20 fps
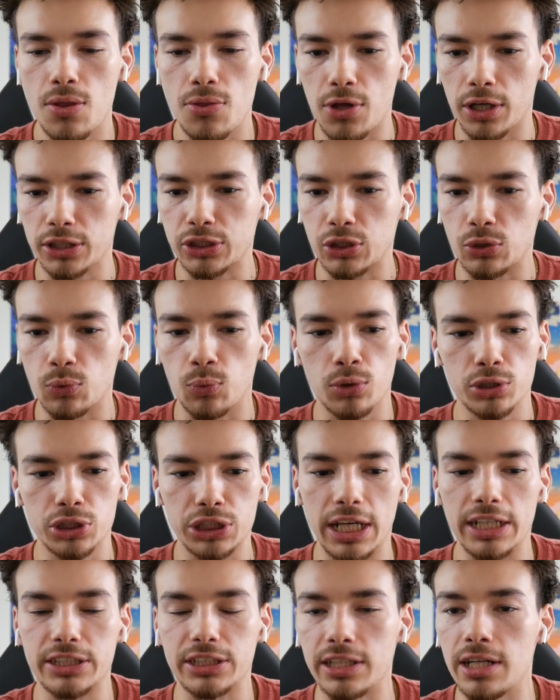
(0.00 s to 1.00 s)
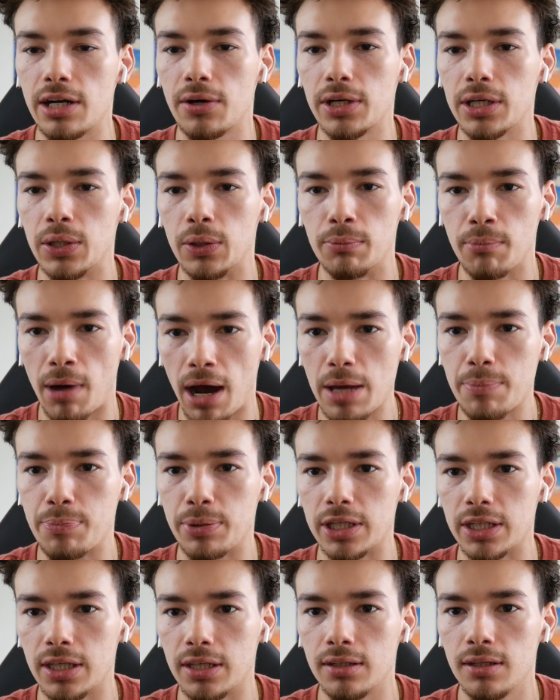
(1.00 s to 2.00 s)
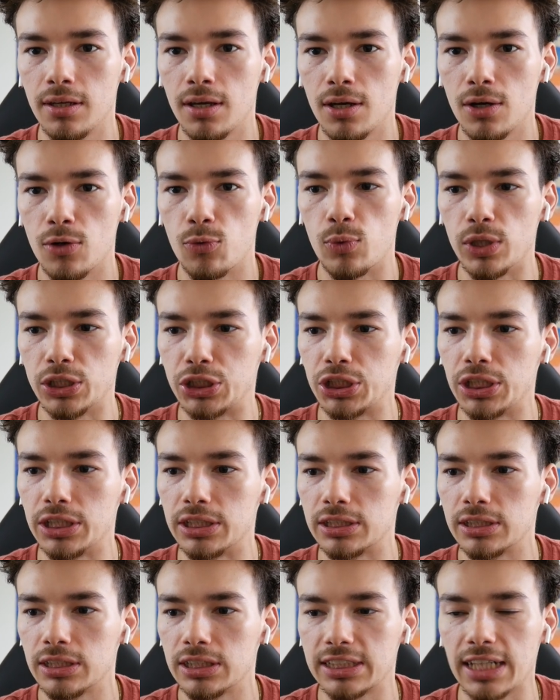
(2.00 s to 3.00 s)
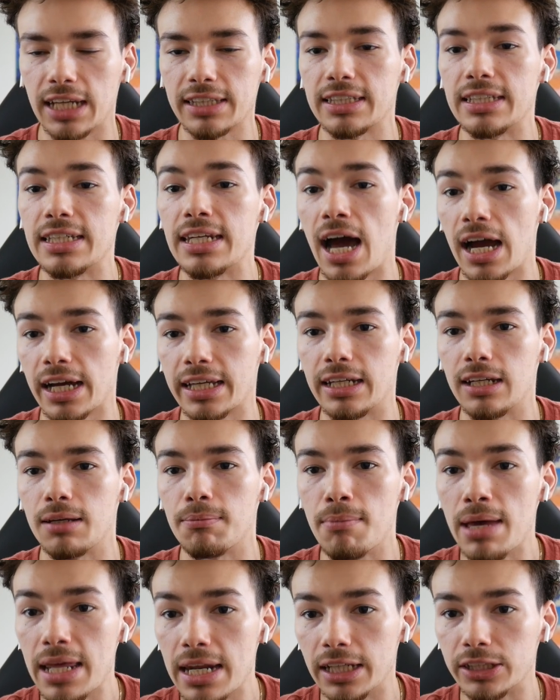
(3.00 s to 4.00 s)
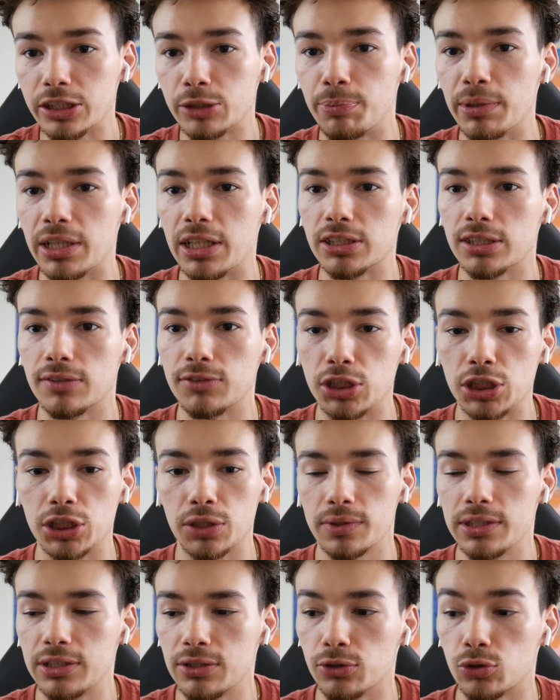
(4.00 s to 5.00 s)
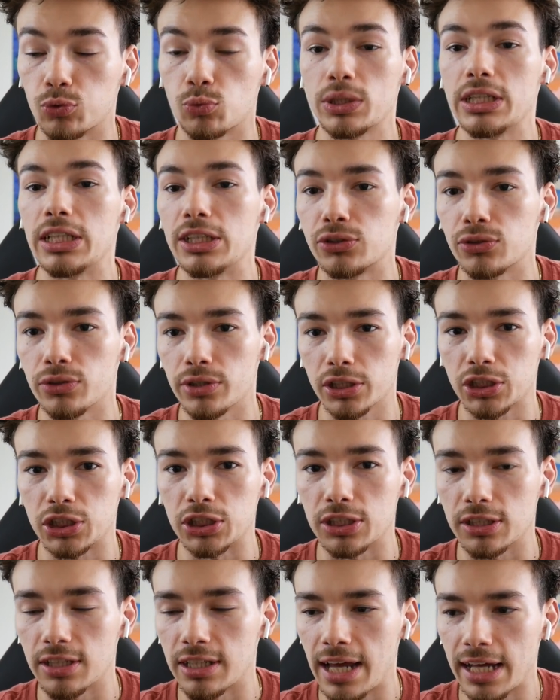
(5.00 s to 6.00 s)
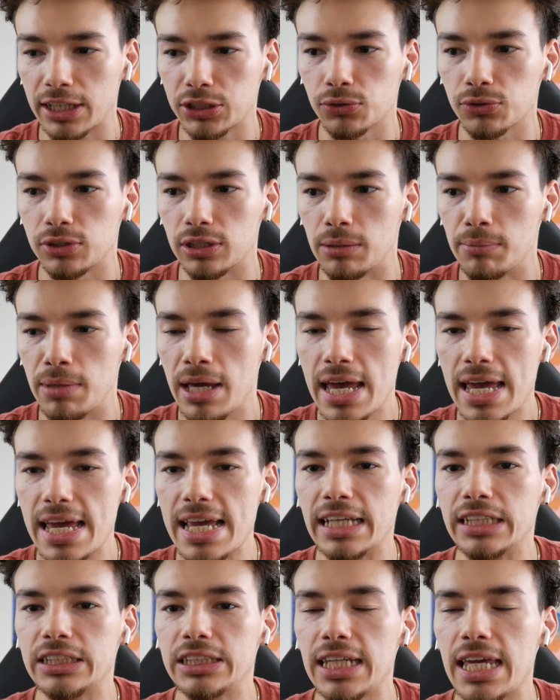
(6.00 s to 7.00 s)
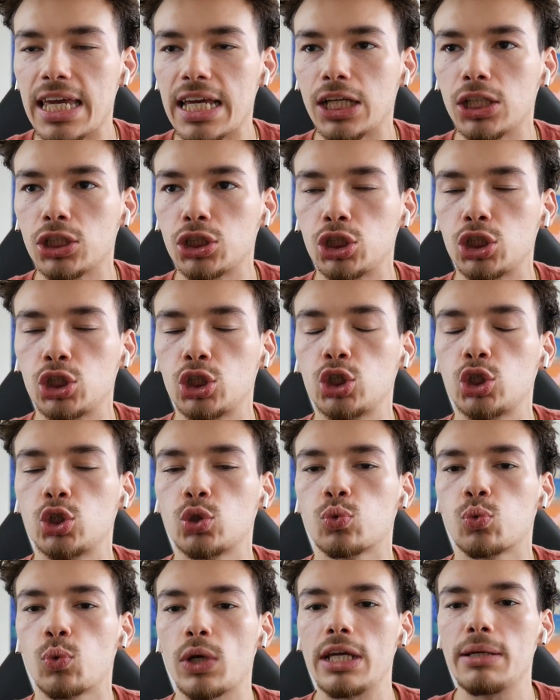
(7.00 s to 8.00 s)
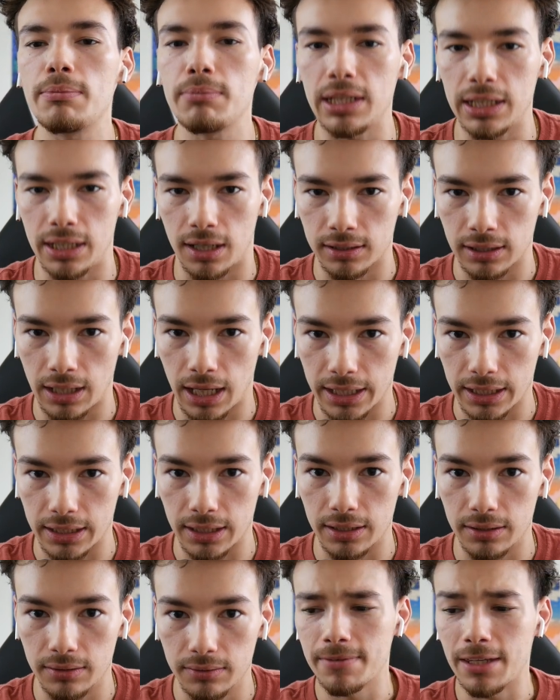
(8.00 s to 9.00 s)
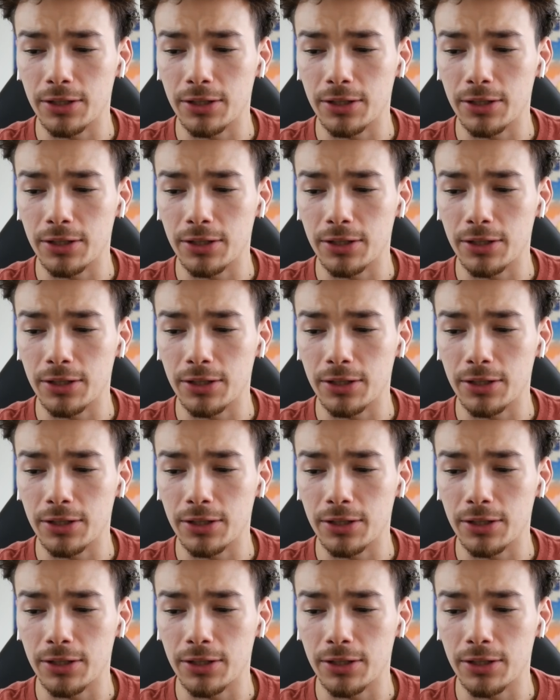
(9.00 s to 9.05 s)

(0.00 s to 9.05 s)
Thus, the worst case scenario, in my opinion, which is Santi not getting minutes because of Chicharito's reintroduction to the national team, is extremely unlikely.